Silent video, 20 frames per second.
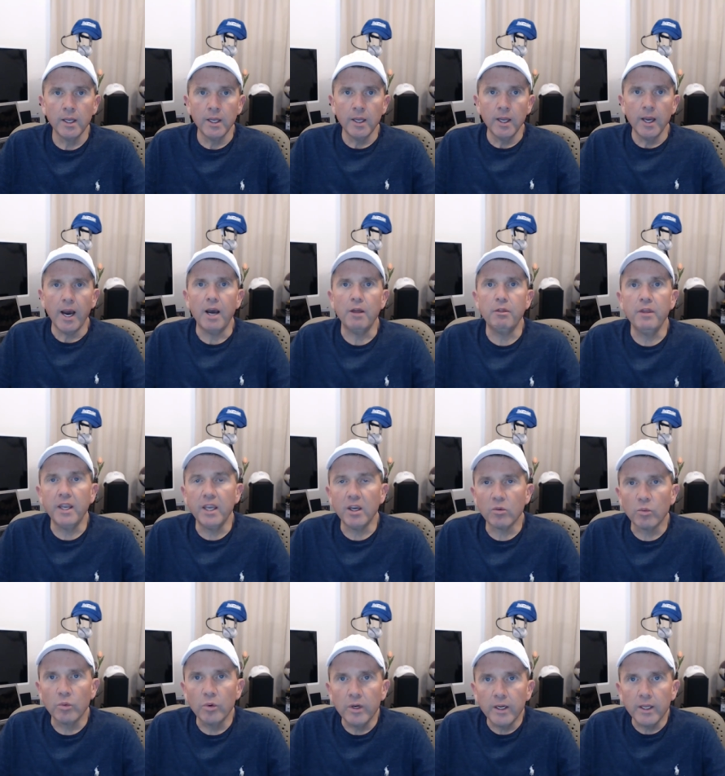it
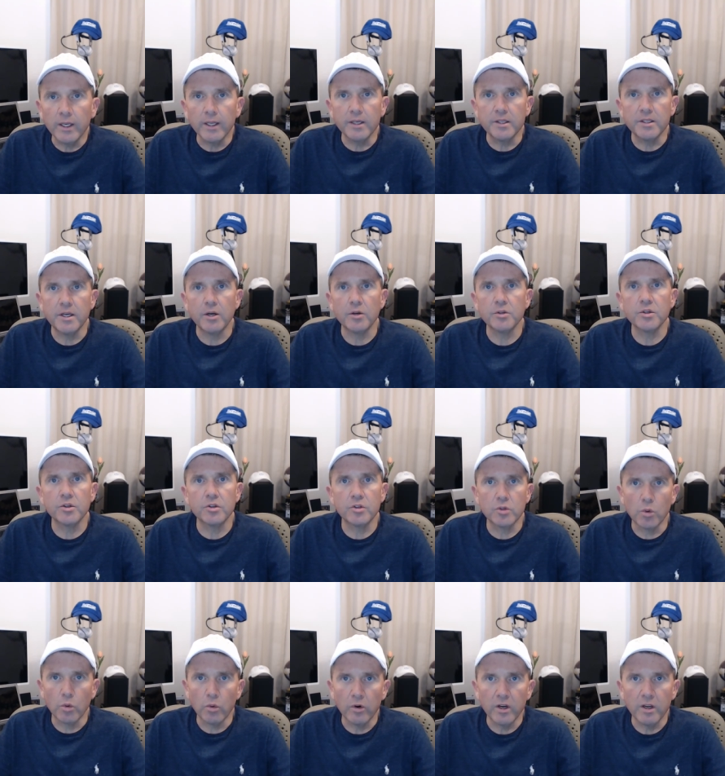really tells a
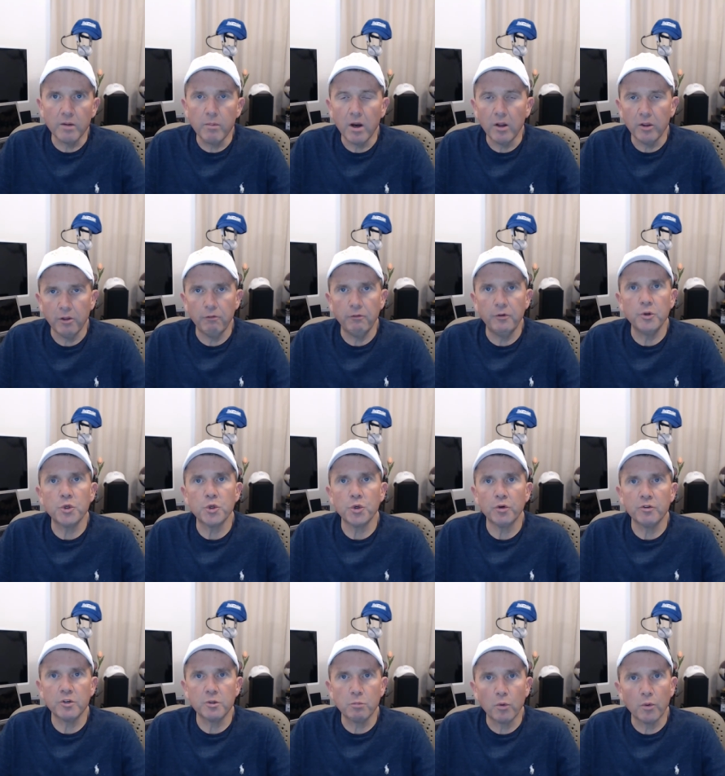story about the future of
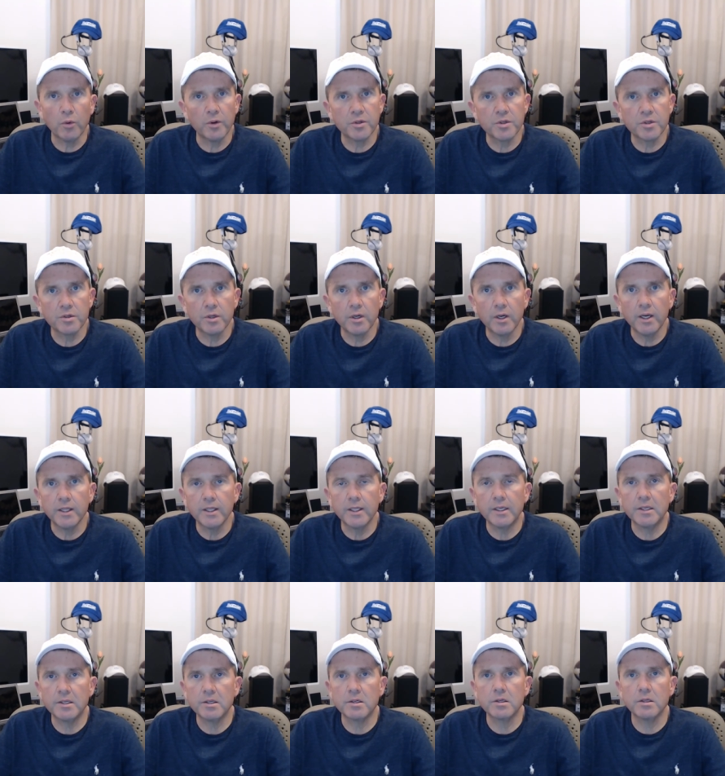sports that
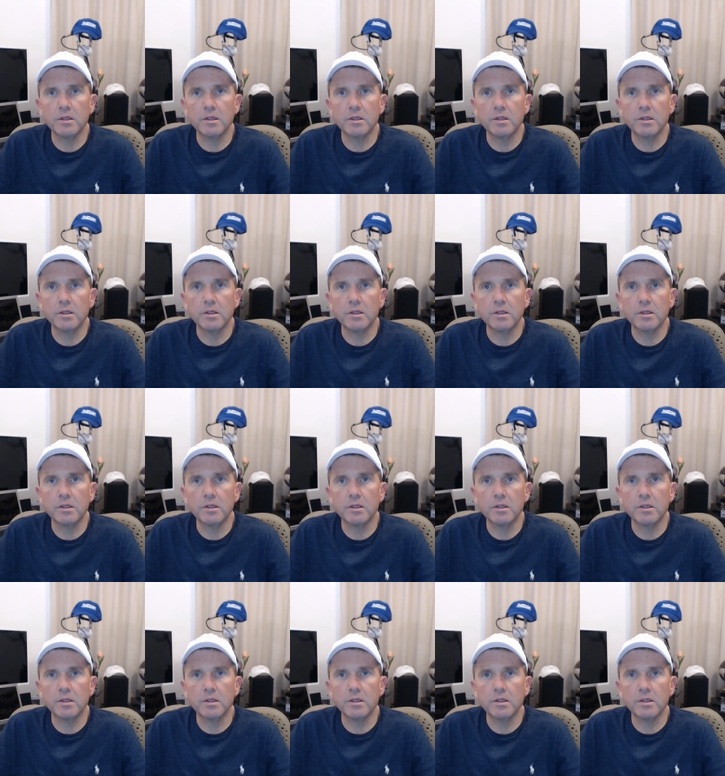is